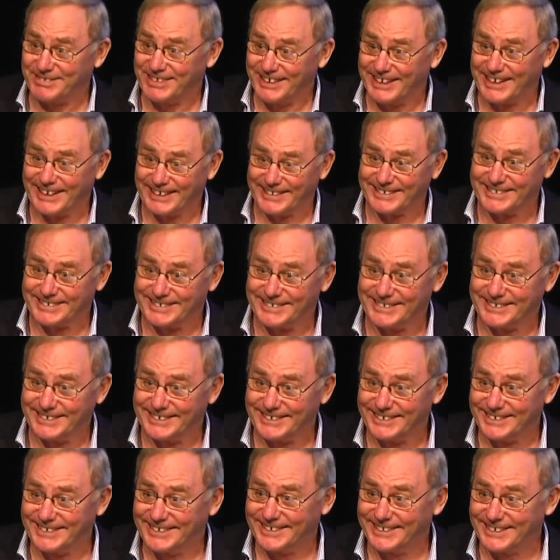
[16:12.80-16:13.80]
that?
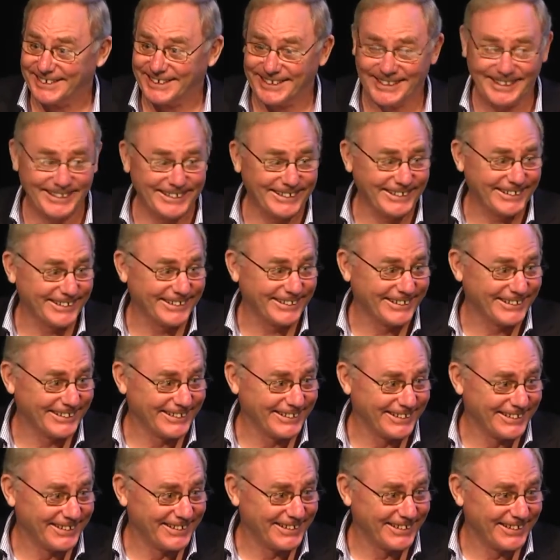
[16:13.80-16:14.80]
Eh?
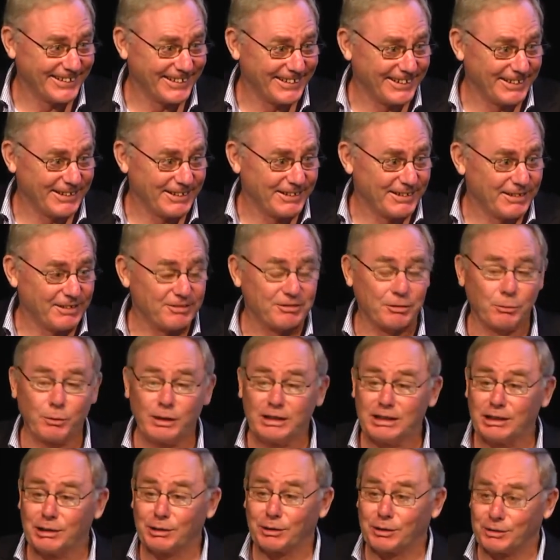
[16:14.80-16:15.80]
So
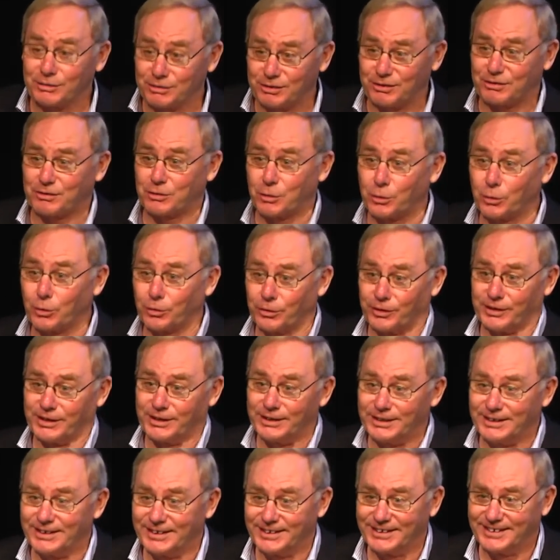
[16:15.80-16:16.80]
when you look at
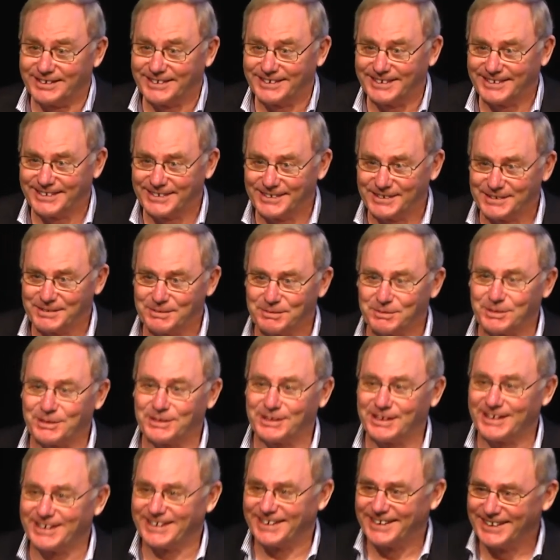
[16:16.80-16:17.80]
story,
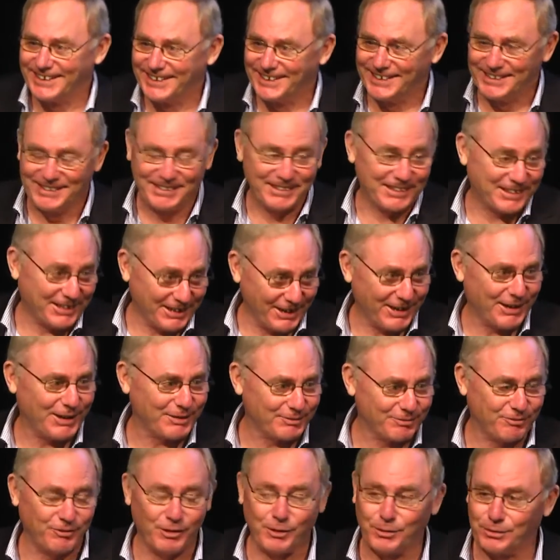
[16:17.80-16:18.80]
you
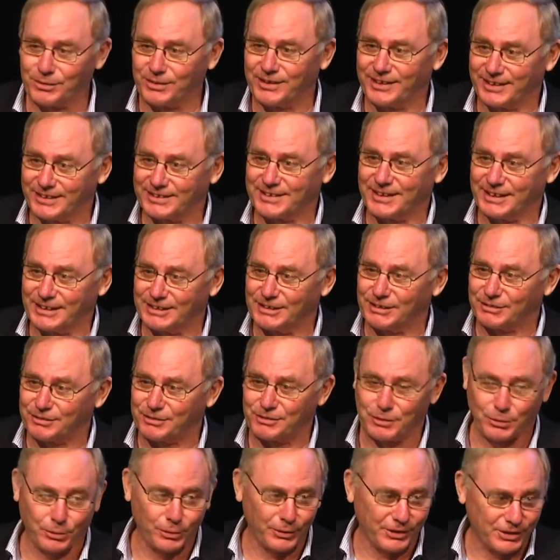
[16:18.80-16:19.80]
can't fault that, can you?
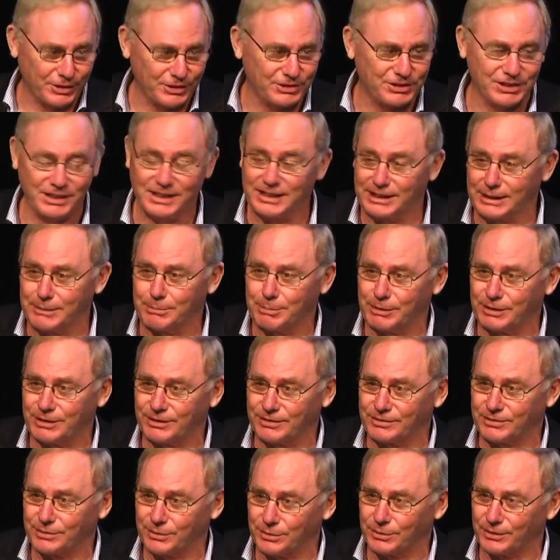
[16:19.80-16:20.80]
Story. Could you get a better
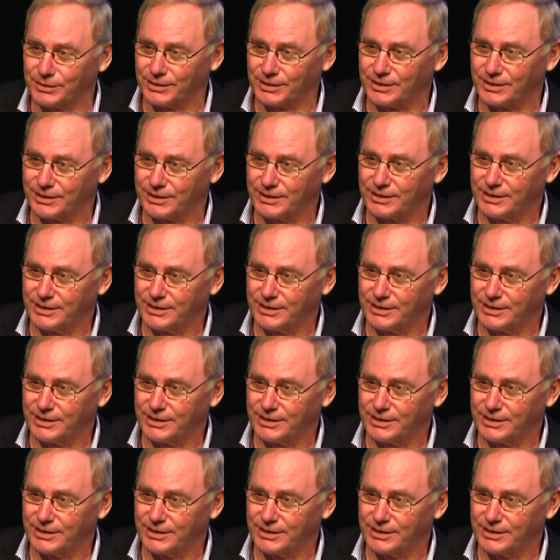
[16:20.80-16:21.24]
story?